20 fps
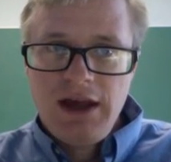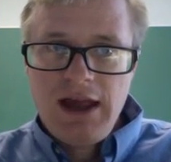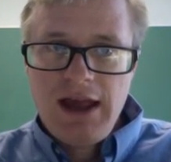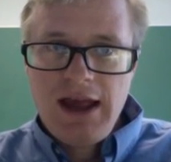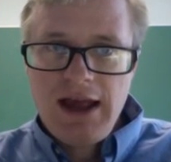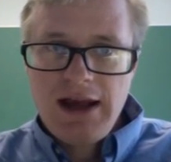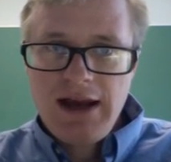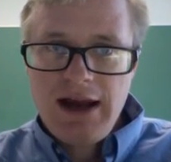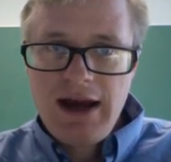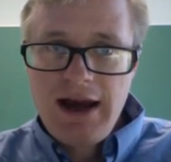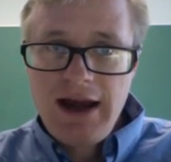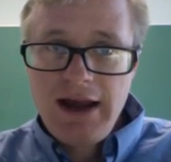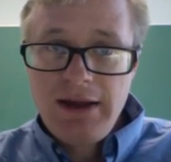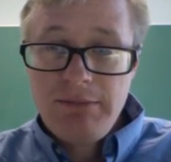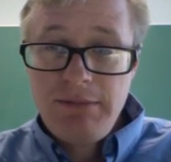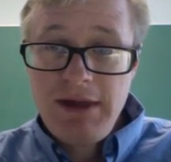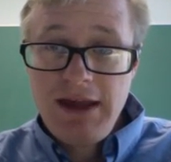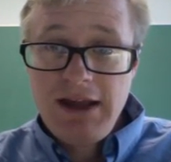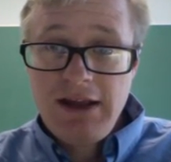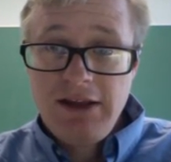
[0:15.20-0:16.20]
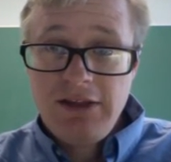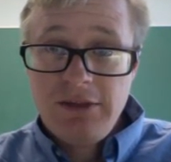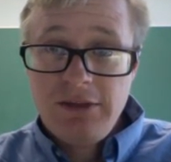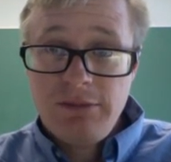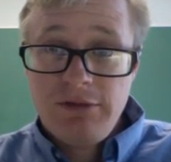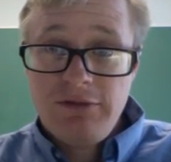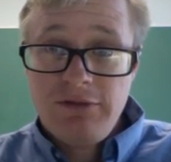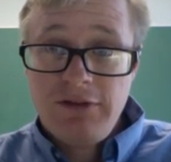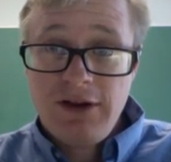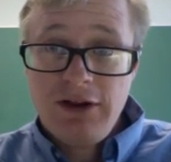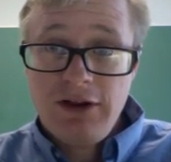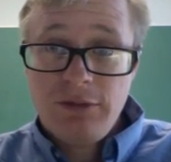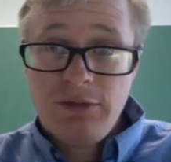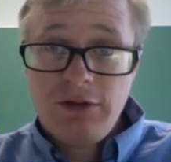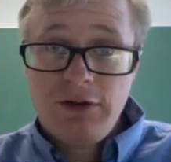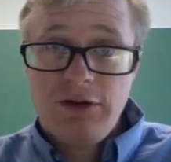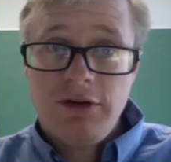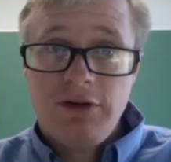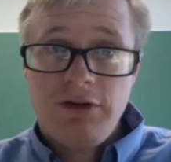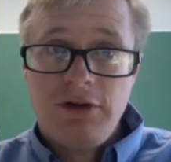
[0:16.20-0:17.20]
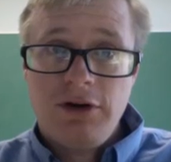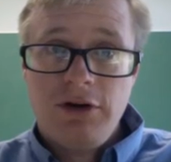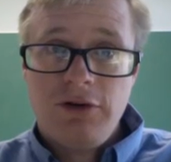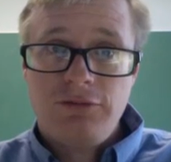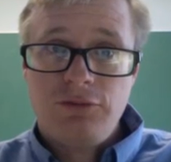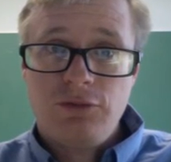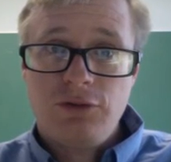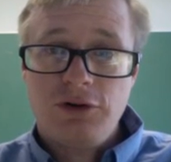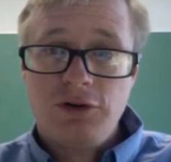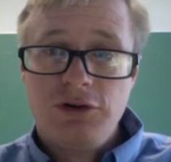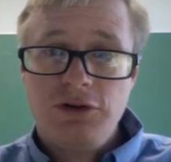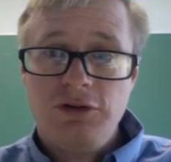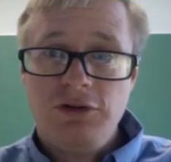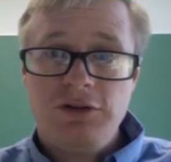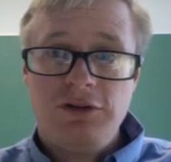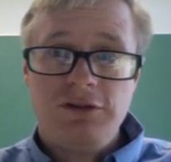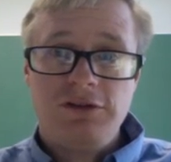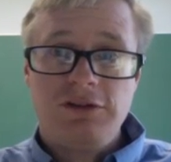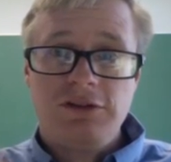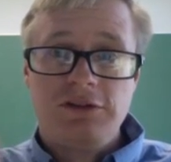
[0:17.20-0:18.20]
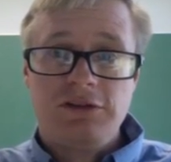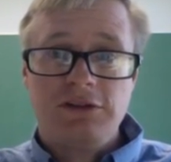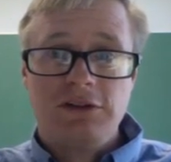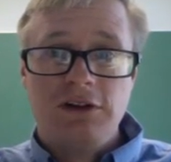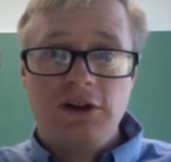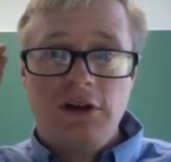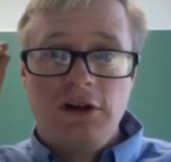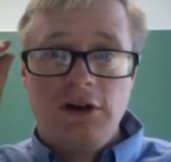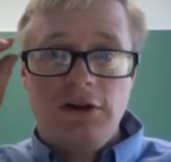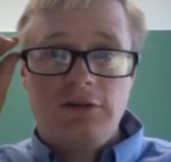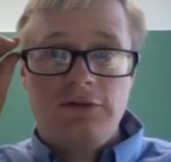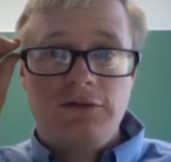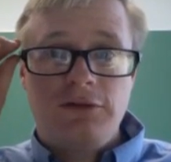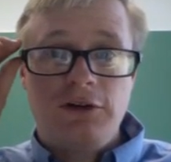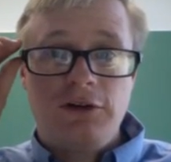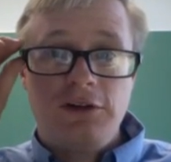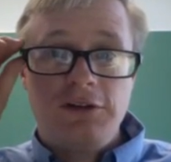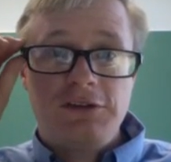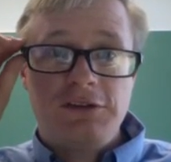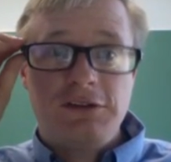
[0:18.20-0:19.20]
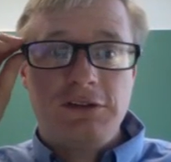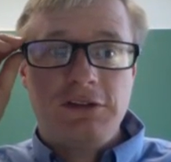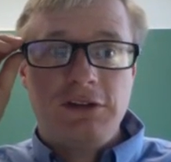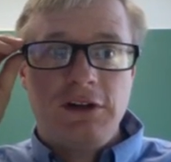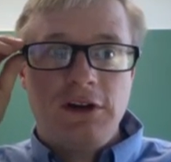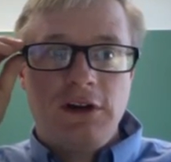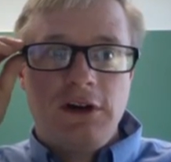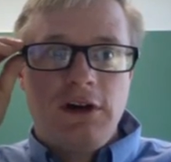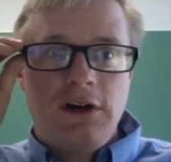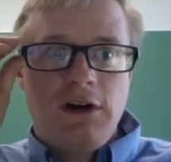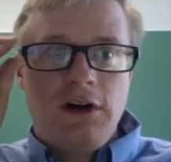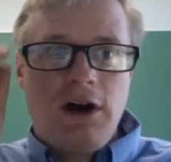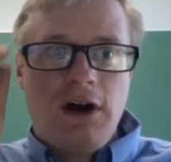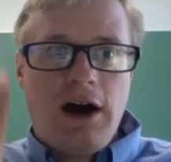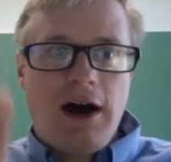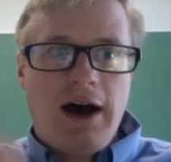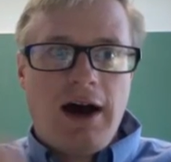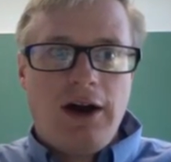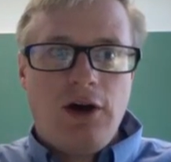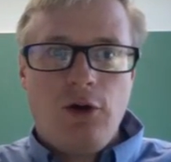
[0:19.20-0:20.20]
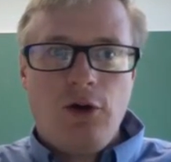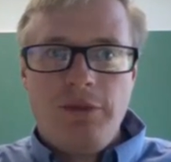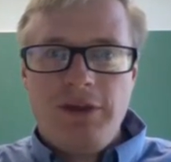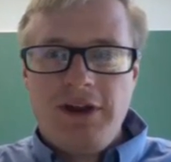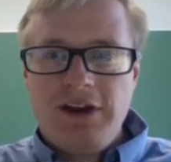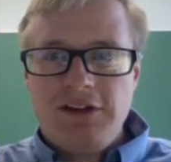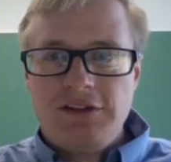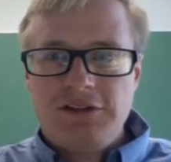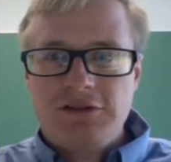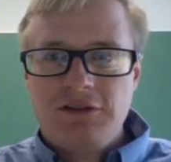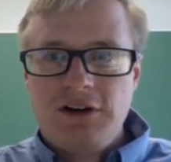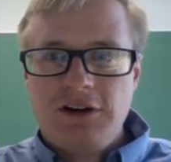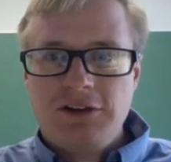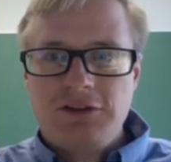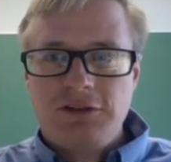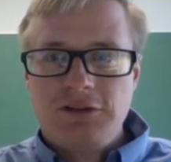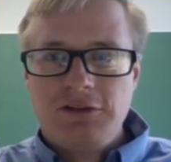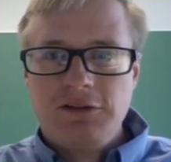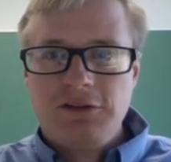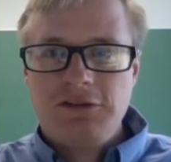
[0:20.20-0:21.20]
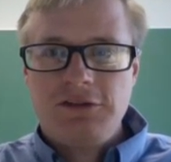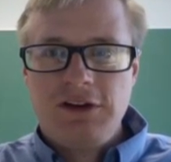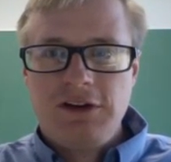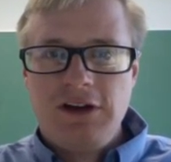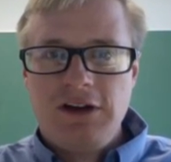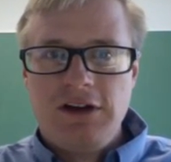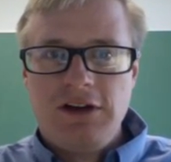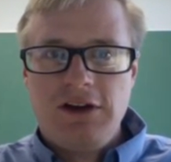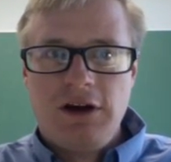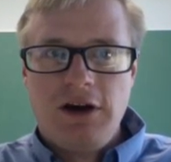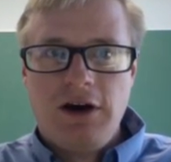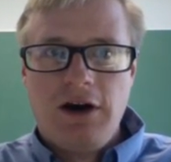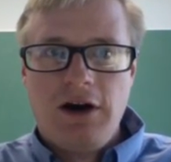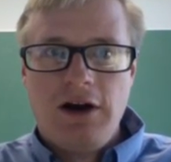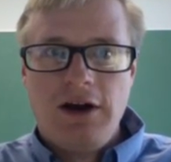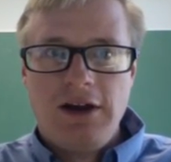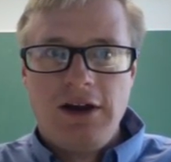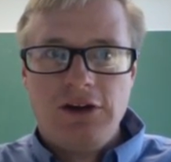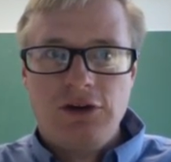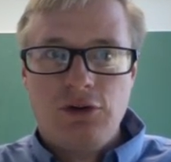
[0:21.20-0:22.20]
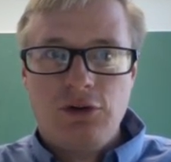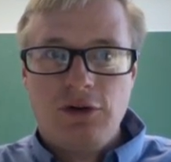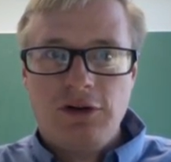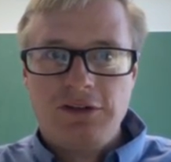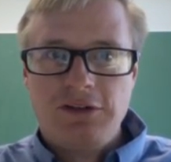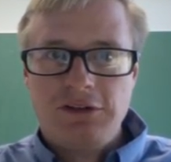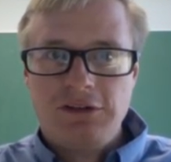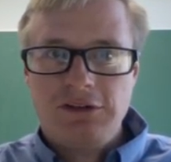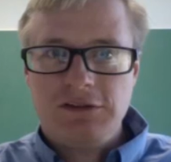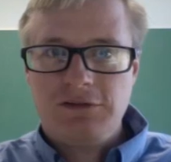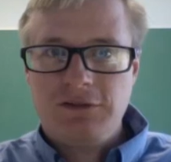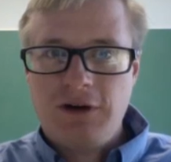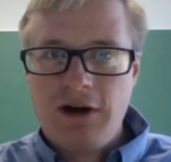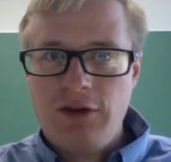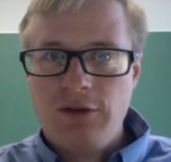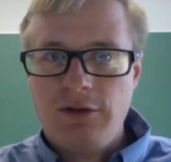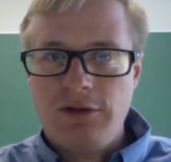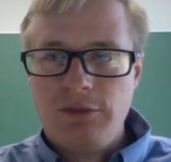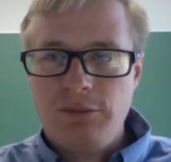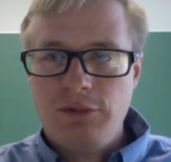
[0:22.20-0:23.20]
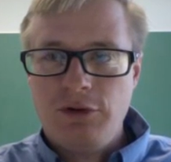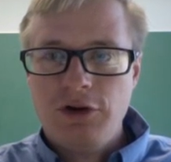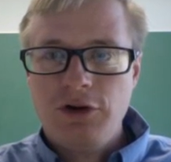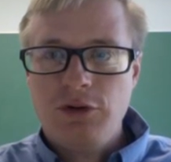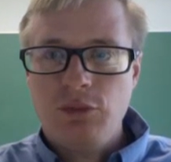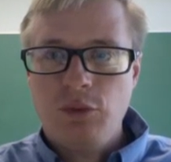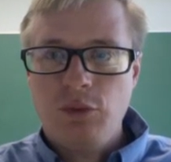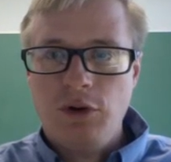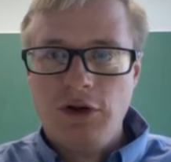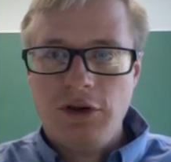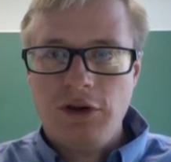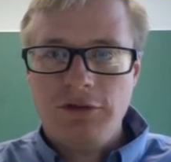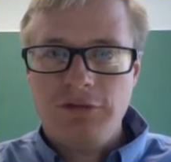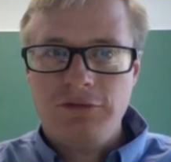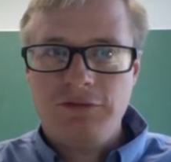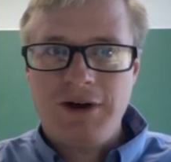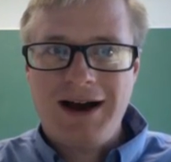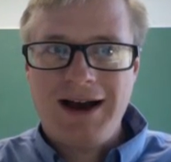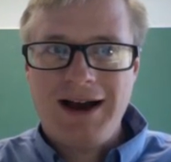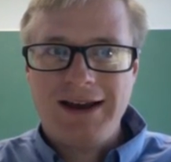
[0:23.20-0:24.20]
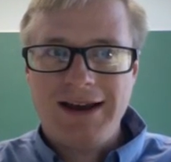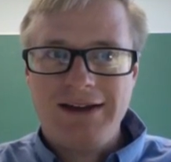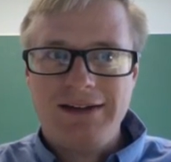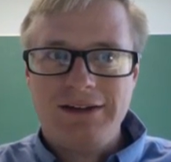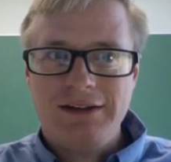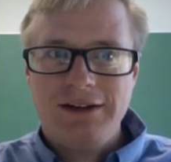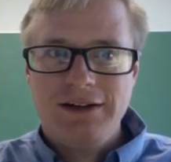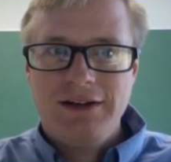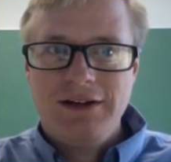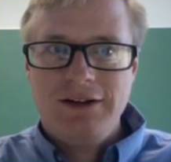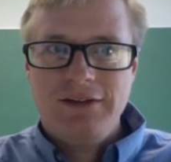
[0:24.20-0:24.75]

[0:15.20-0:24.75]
and I am making them available for two uses. First, I hope that instructors in, uh, in courses following the book will find